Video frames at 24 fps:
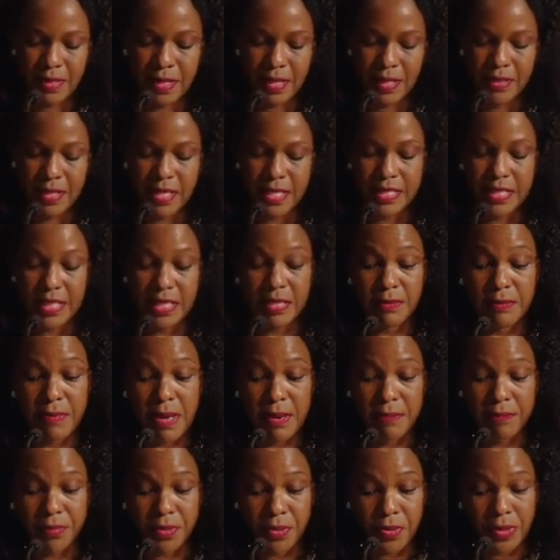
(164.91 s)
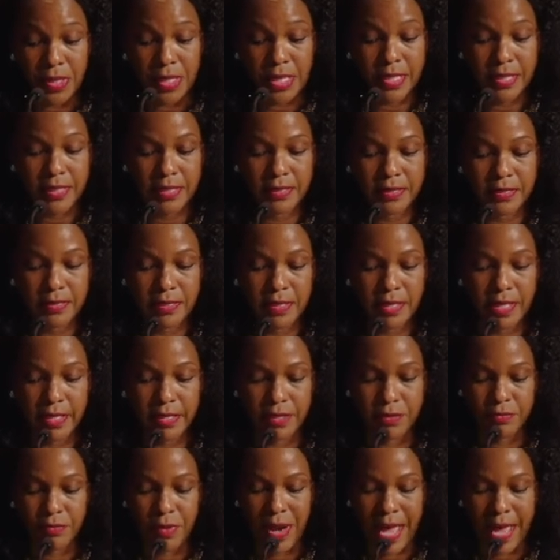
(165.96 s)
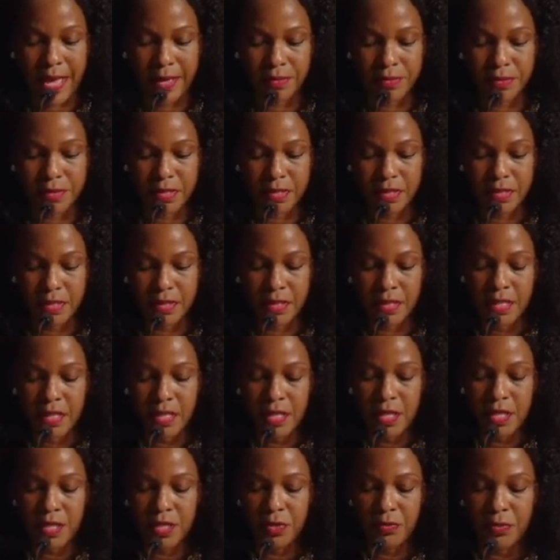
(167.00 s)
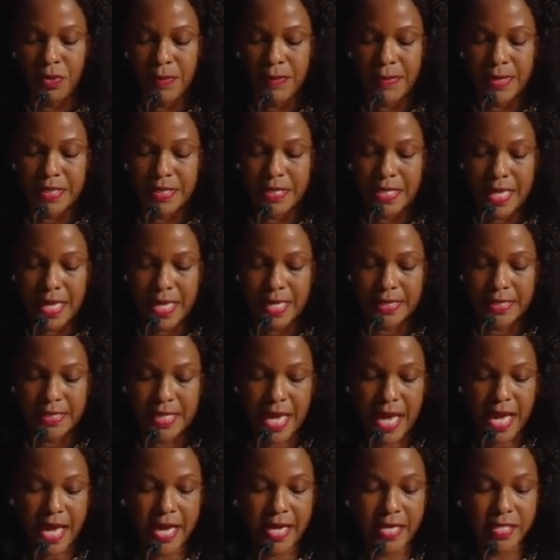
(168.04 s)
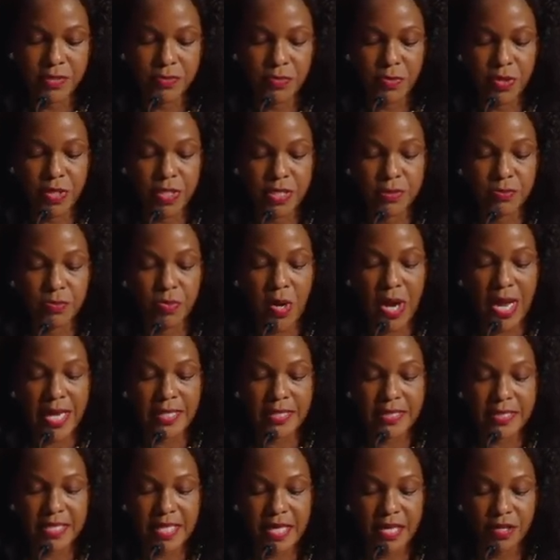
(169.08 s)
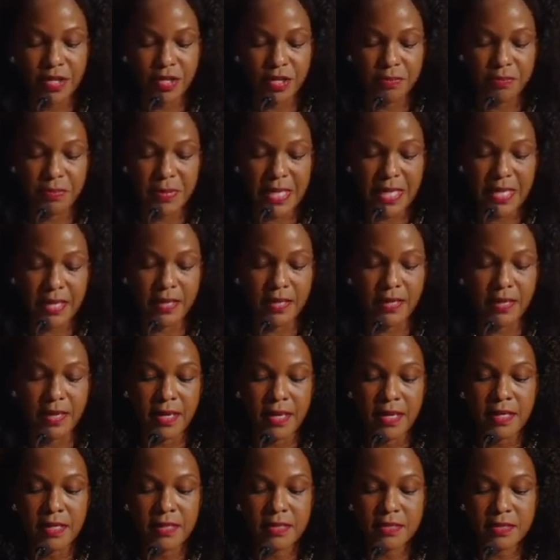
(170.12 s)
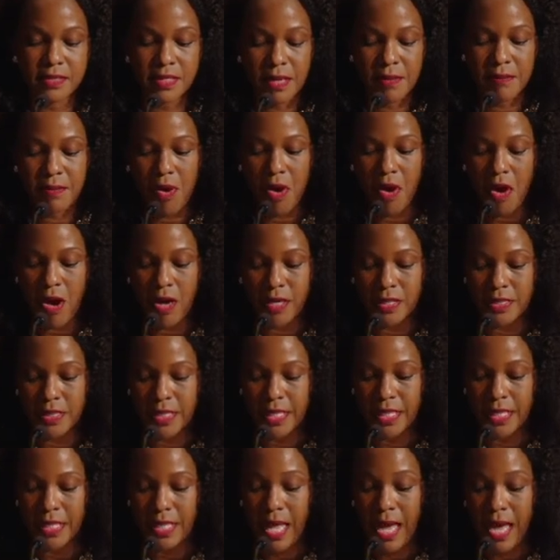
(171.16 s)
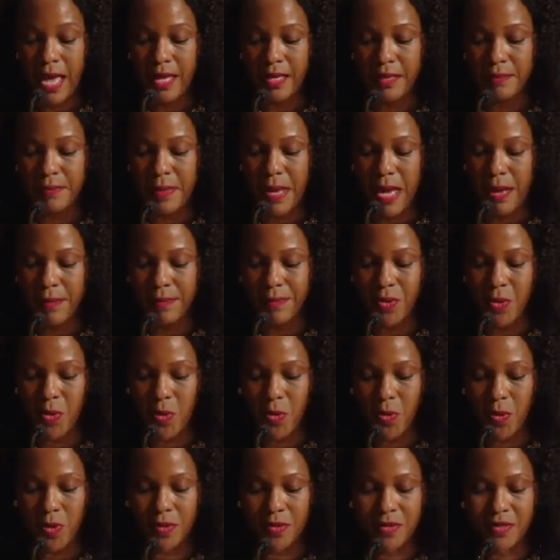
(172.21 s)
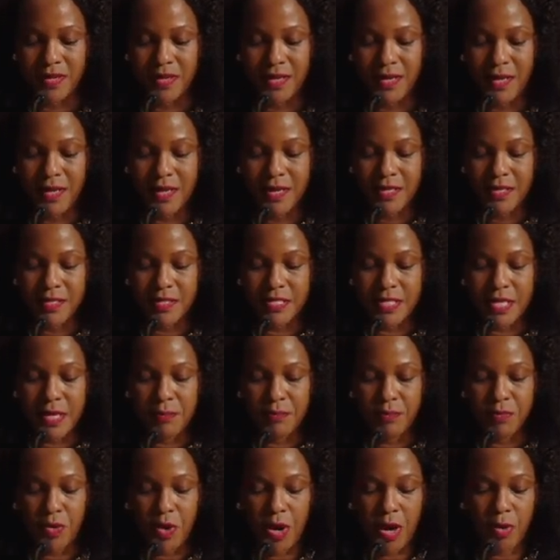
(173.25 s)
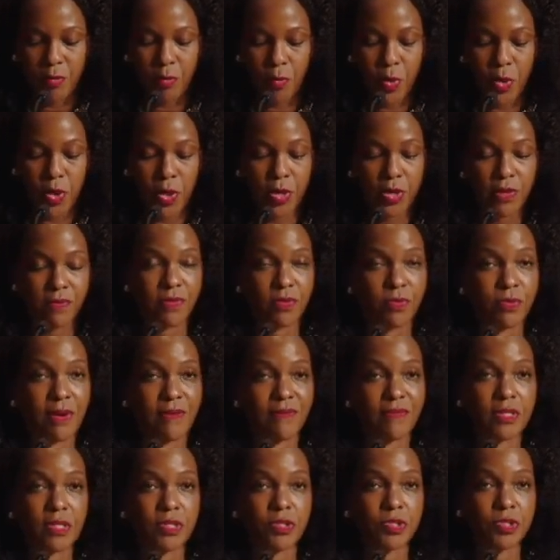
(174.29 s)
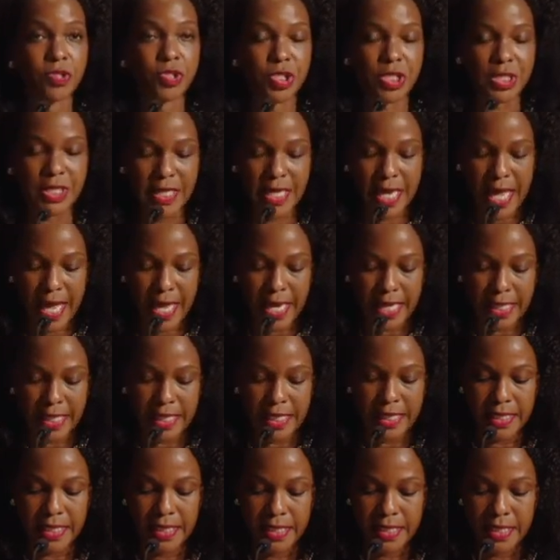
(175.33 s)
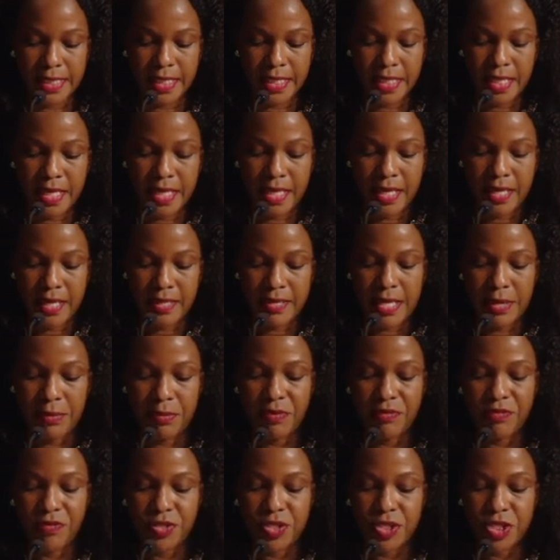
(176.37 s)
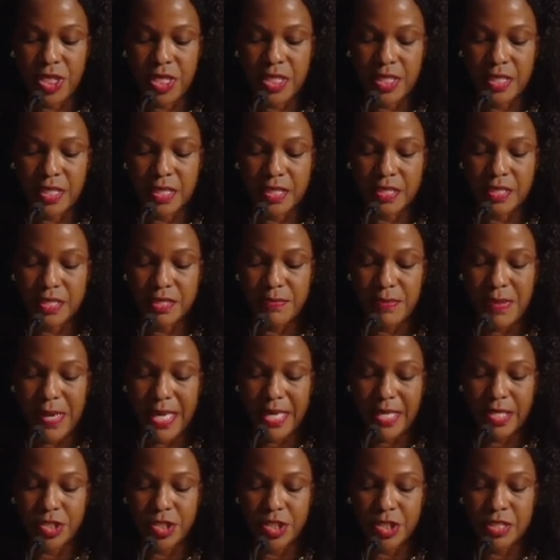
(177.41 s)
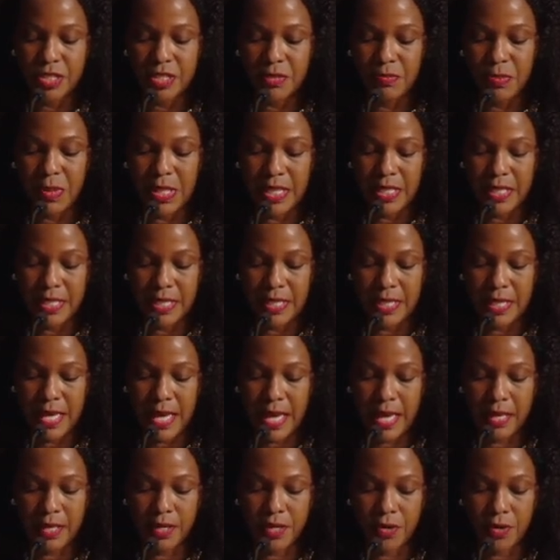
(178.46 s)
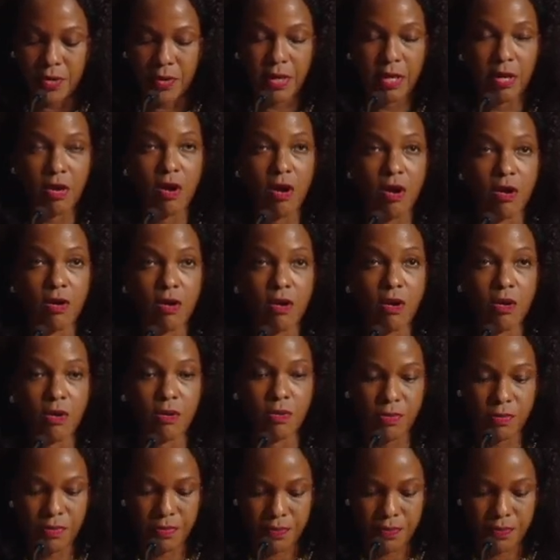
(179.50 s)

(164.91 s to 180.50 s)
They did the bambula in a round. The women's head ties were as bright as they could be. Some hawked kala and popcorn. Some brought word of the revolution in Haiti. They were Virginians, Bajans, Bini, Edo, and Congo,